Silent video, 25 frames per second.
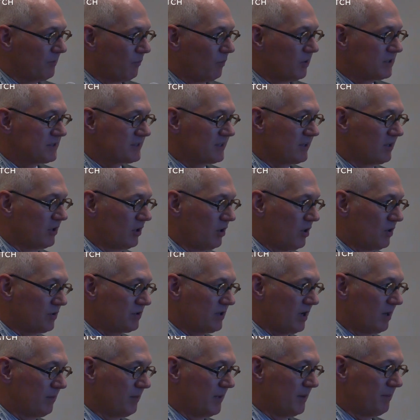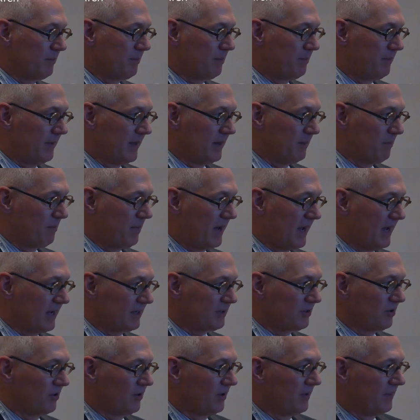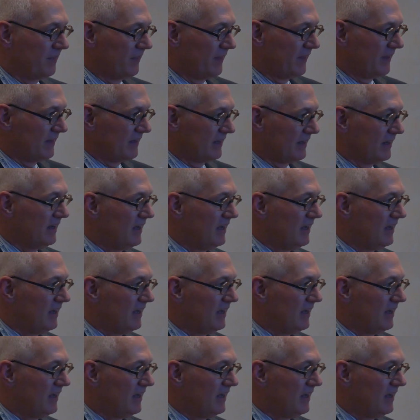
in their bowel movements, meaning that they are passing